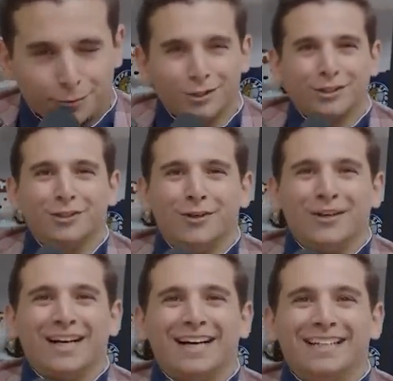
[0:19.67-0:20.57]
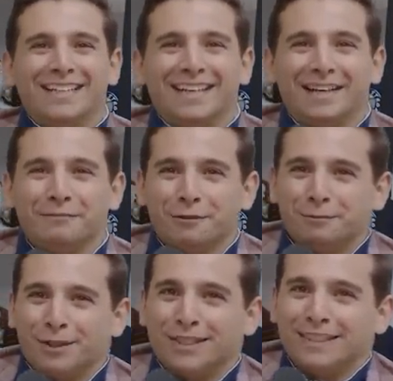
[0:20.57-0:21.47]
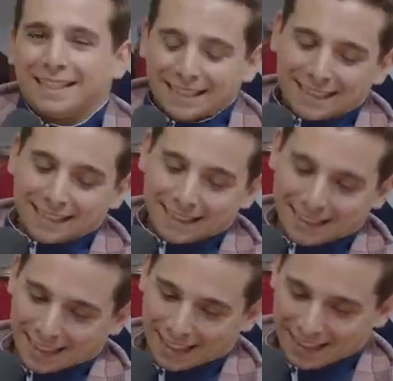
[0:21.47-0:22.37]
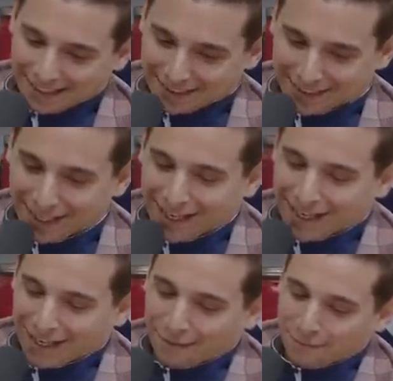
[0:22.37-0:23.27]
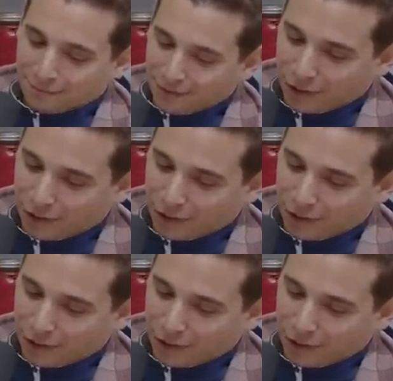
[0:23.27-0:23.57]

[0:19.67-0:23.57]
What's going on, everybody? Let's get dumb.